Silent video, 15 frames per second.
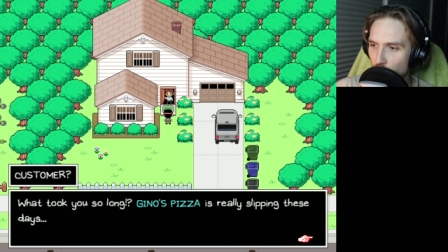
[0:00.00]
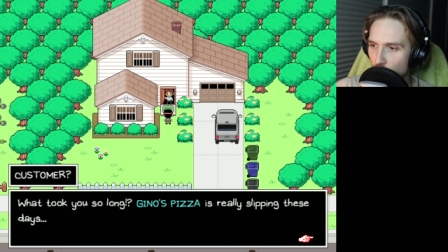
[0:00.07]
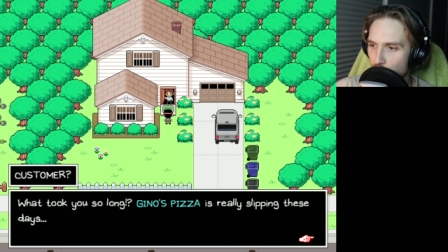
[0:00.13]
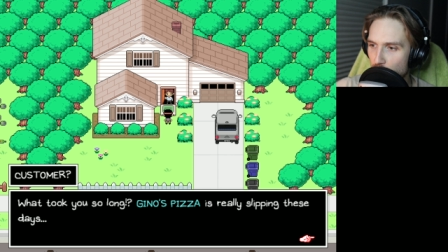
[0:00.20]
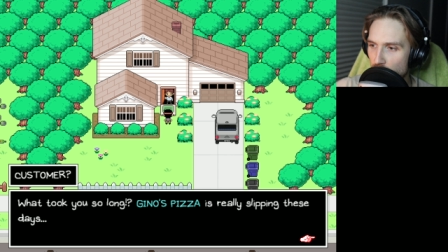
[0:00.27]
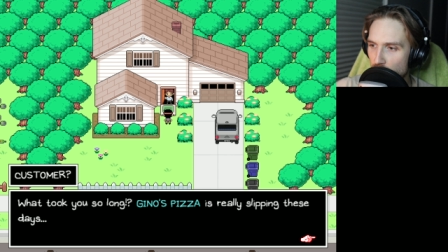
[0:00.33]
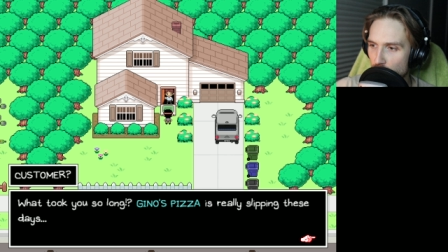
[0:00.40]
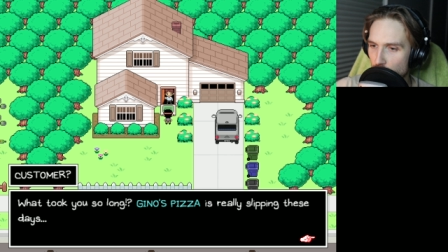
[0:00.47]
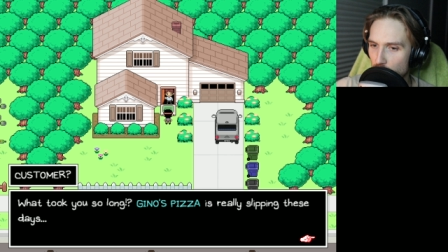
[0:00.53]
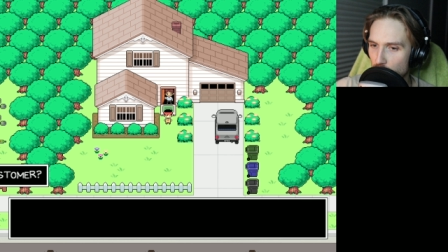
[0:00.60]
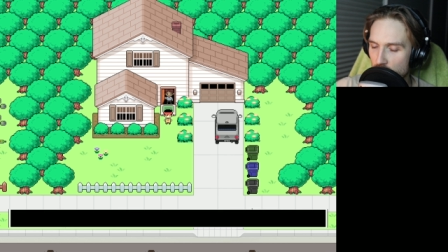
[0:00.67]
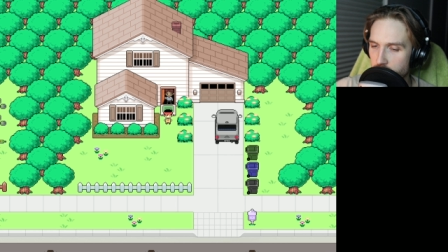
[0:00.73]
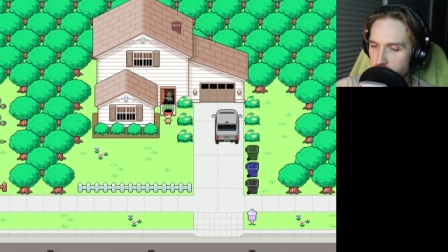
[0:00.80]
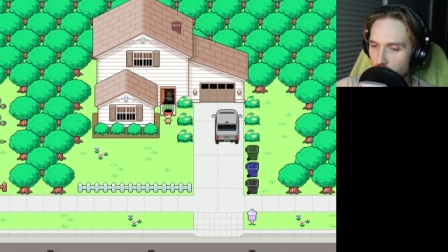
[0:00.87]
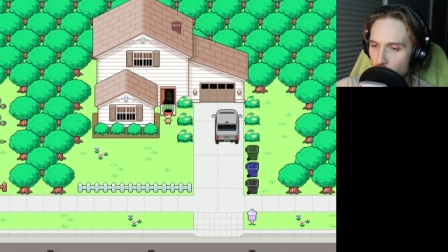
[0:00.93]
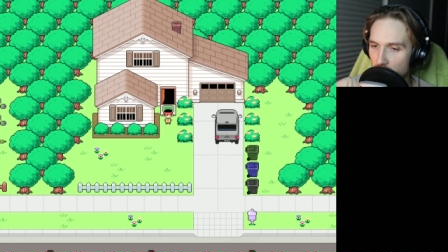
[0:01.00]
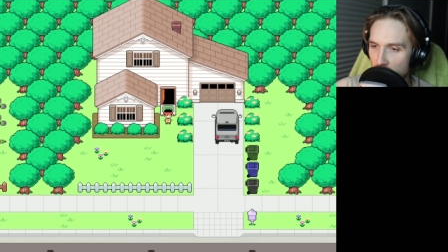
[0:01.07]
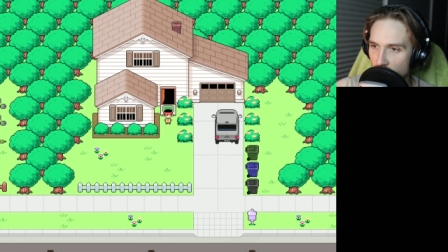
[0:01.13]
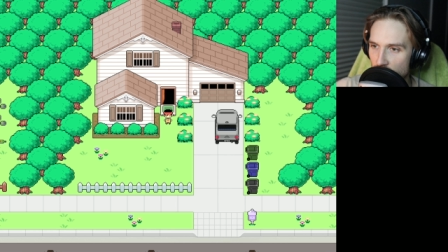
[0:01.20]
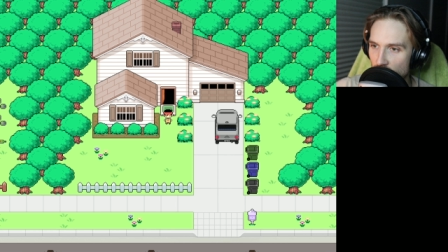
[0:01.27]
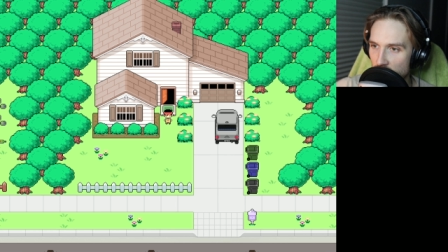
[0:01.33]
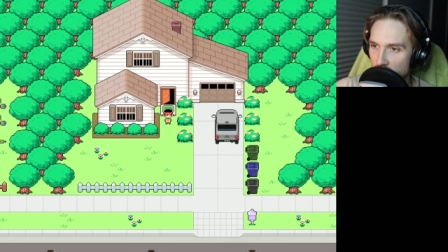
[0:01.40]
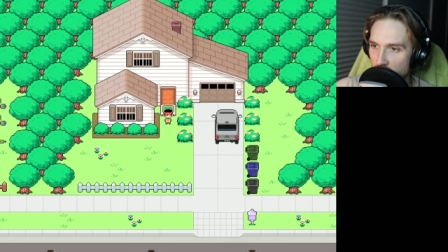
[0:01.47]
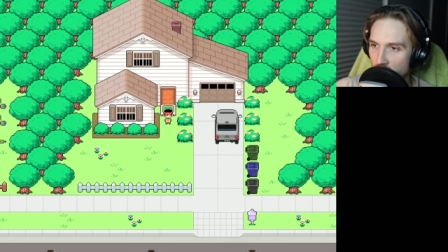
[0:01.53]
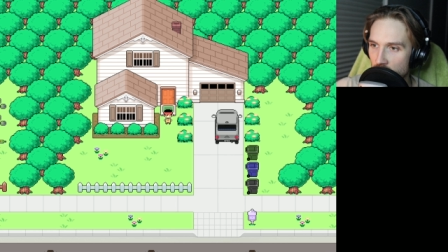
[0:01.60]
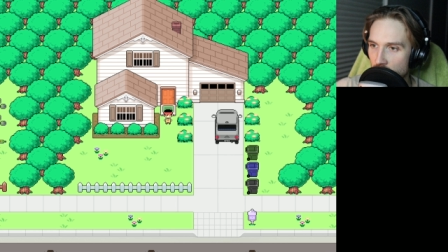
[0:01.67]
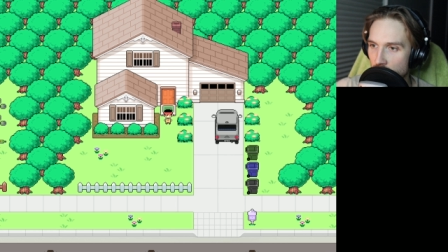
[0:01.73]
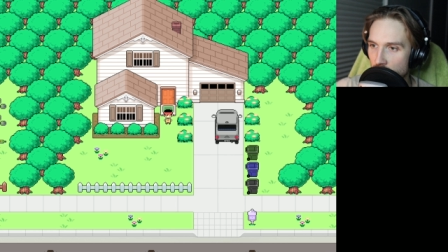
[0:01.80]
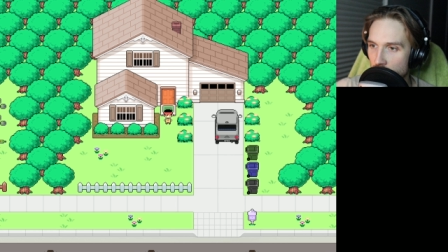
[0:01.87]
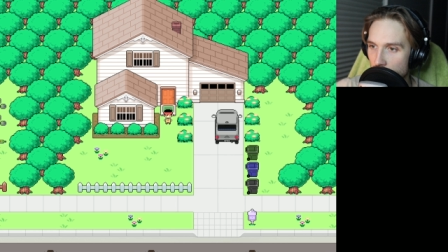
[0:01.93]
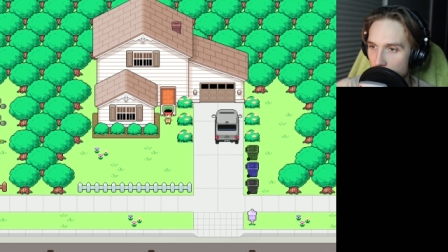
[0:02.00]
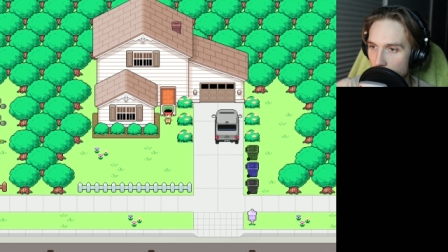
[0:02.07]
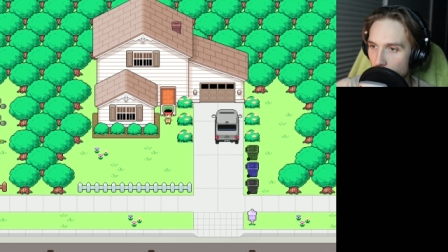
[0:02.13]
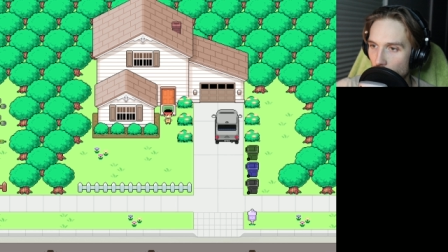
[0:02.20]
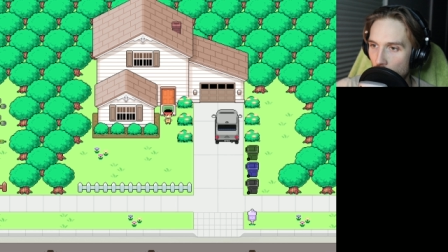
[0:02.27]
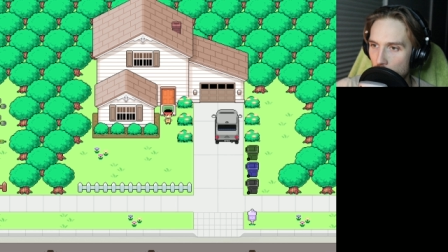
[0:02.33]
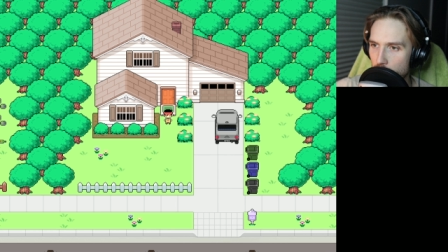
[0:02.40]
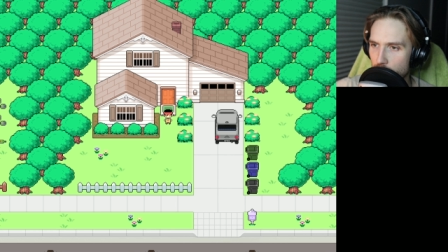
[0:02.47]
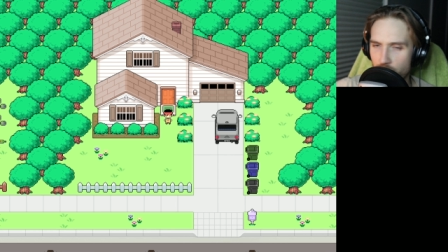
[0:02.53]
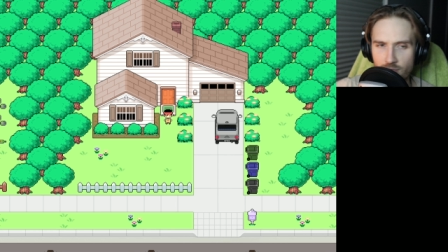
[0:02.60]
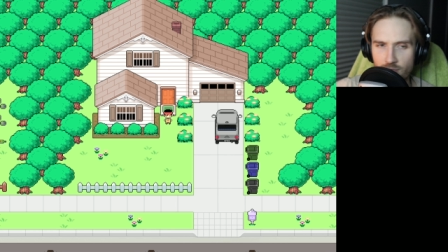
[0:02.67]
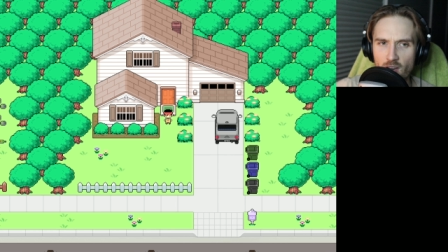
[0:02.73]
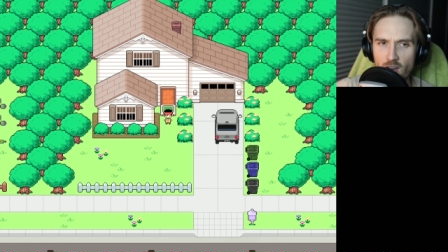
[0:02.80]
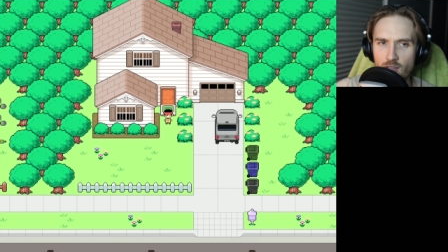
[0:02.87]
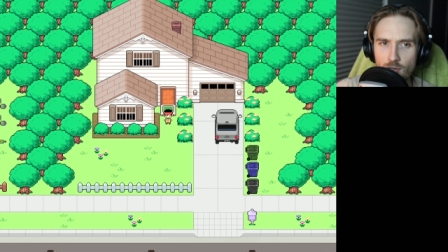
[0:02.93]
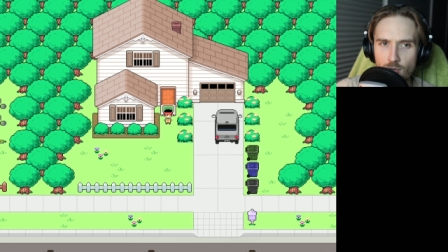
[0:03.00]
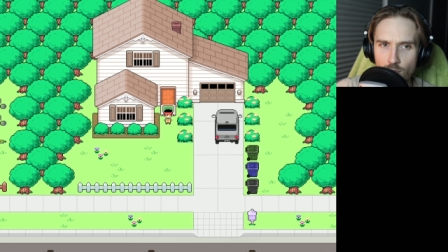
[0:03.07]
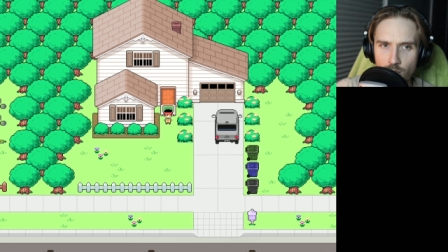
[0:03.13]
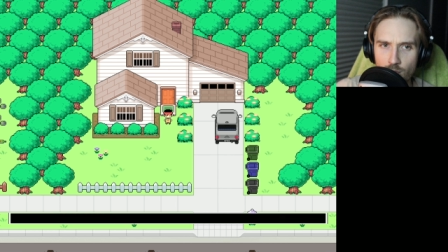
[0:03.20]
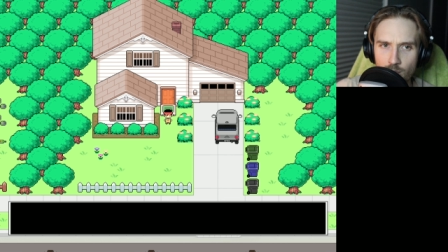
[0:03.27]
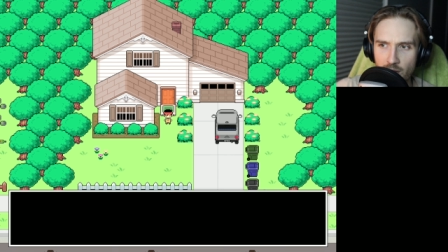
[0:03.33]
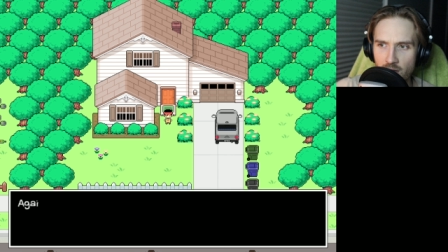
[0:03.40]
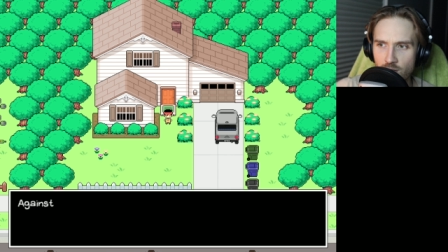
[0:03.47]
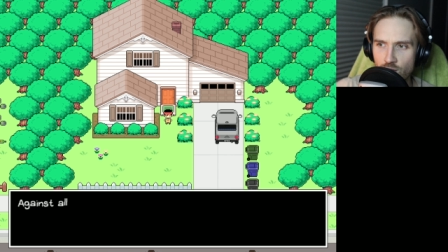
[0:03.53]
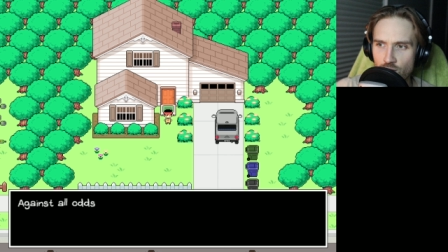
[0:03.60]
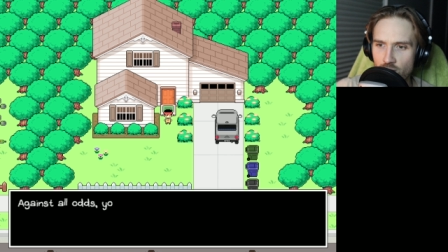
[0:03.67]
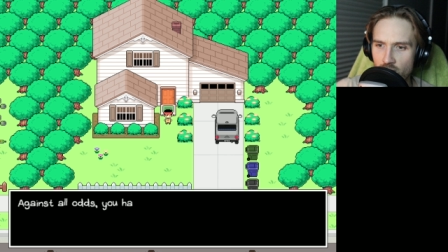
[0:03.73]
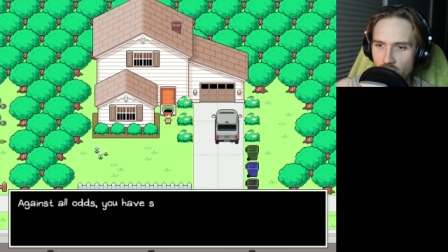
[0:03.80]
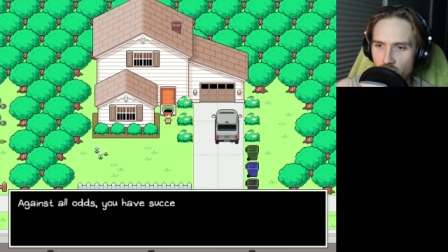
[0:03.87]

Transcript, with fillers: pizza's really slipping these days. I, fuck you, bitch.